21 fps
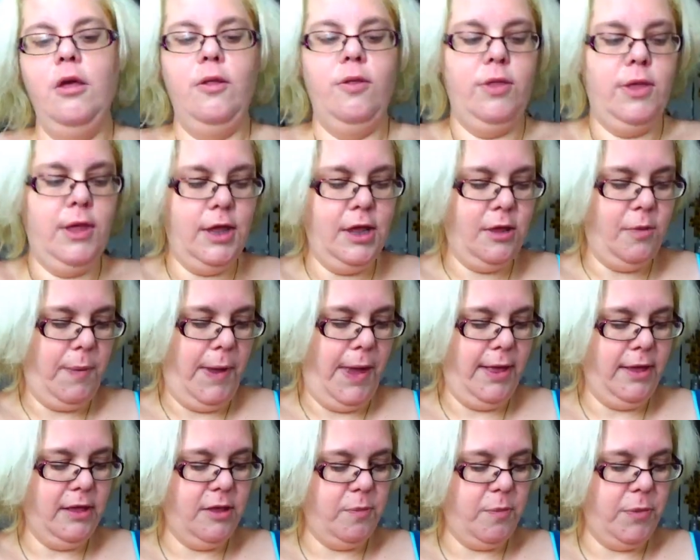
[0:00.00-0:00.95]
This
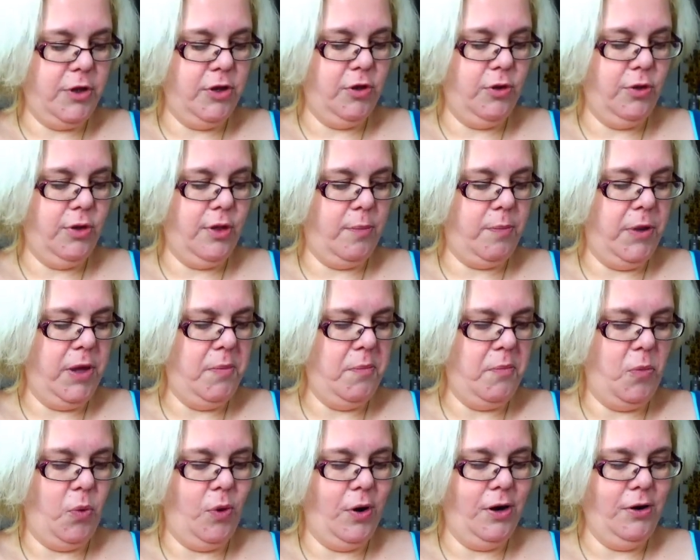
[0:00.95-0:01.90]
palette's been used a bit
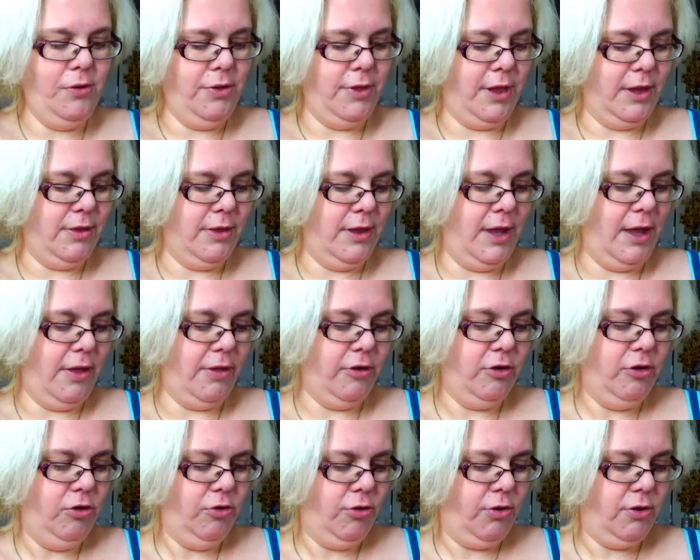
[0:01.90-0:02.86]
more than the
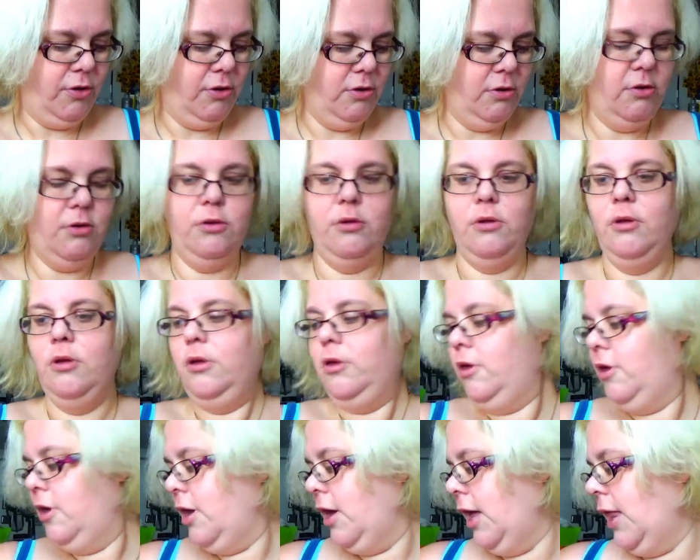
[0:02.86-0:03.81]
others.
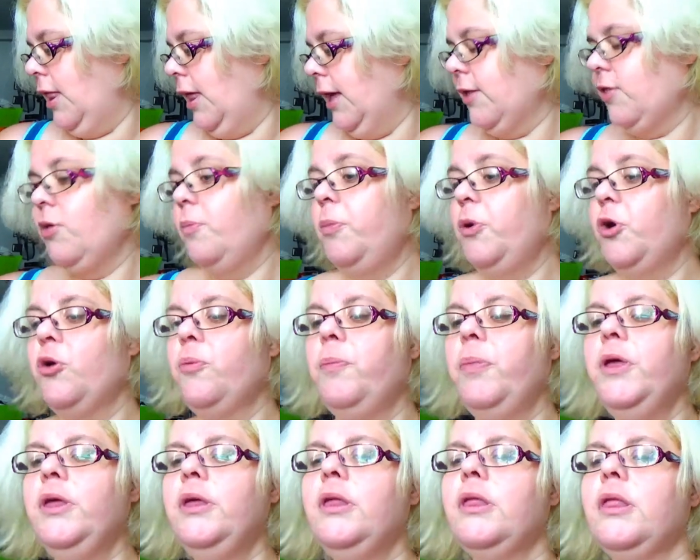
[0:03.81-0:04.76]
I like the
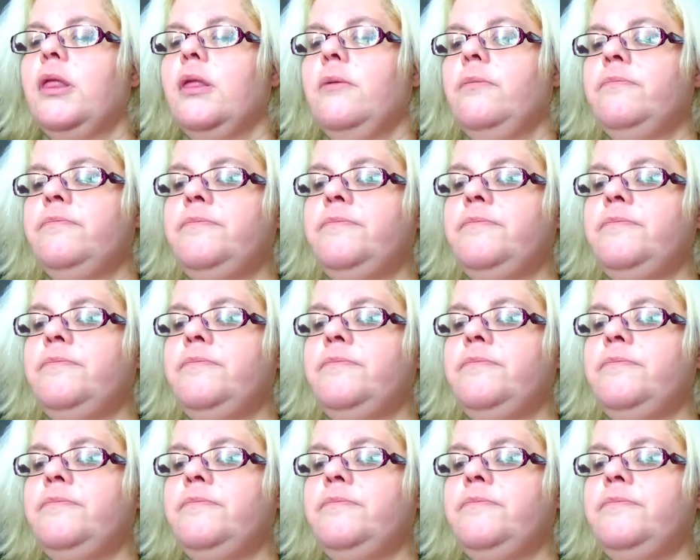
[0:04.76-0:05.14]
purples.